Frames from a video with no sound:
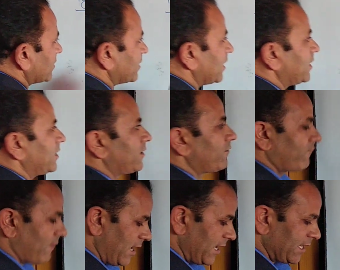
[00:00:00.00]
Then
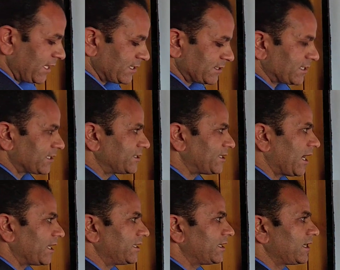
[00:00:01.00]
welding is
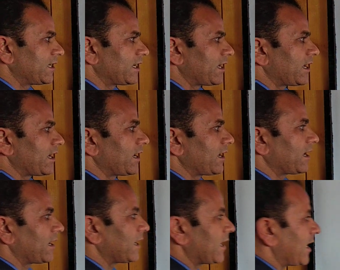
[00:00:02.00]
done
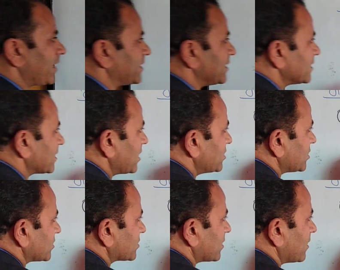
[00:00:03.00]
at these
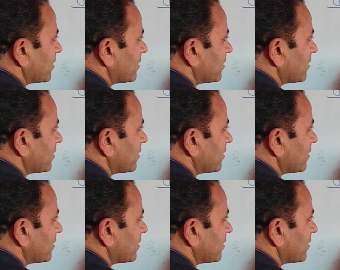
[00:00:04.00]
edges.